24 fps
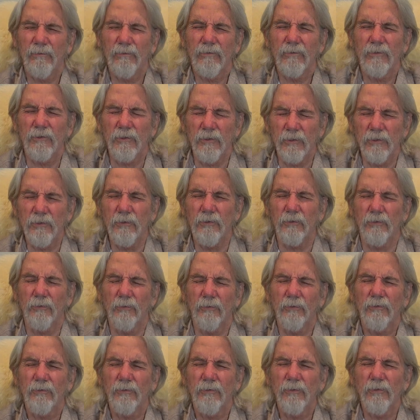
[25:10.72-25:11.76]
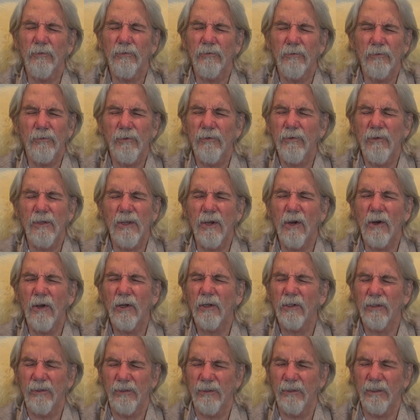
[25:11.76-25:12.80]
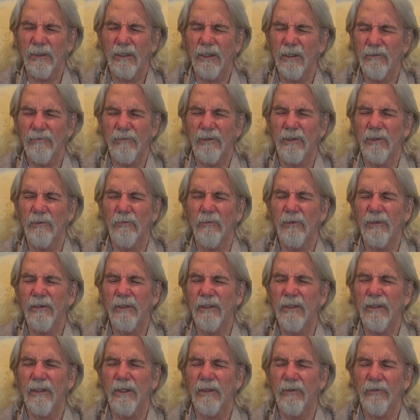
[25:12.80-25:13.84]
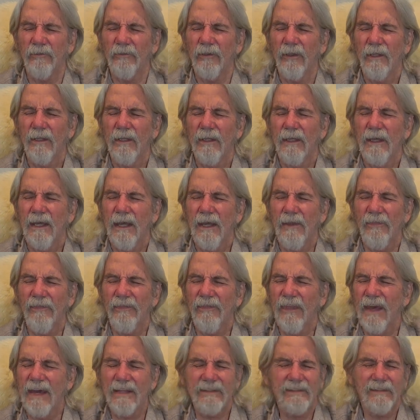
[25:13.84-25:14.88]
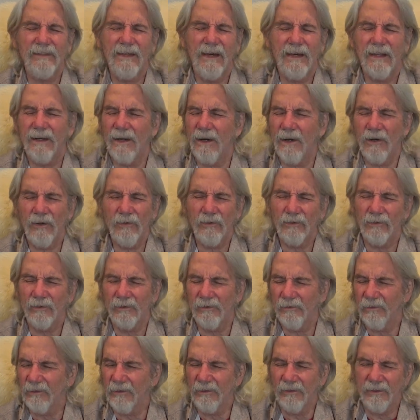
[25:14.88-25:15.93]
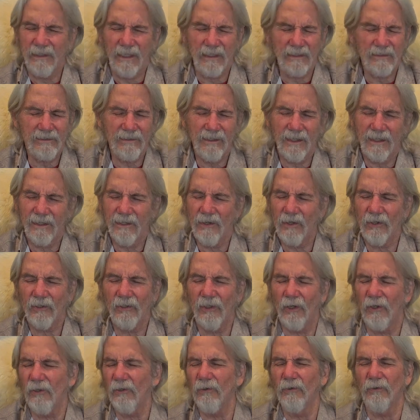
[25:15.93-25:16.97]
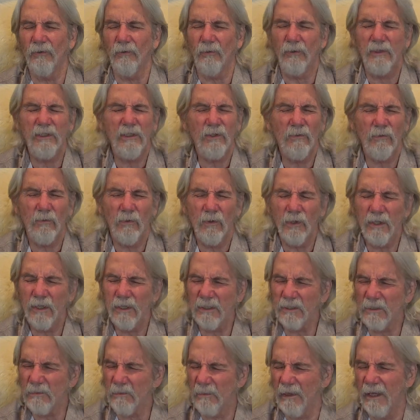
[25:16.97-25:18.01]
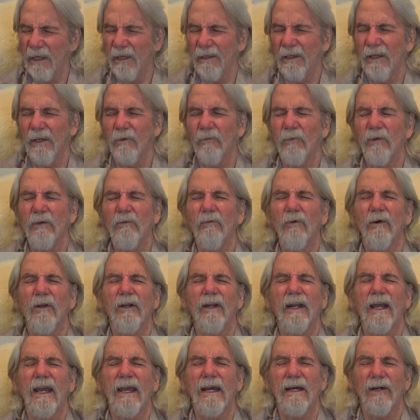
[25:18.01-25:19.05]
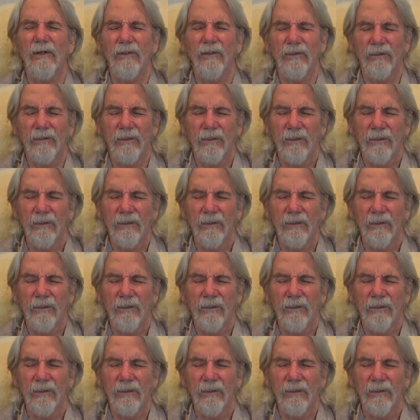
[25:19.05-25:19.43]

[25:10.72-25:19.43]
you to the Ark of the Covenant within us. And that's not our that's not our goal. We don't want it to bow down. We want it out.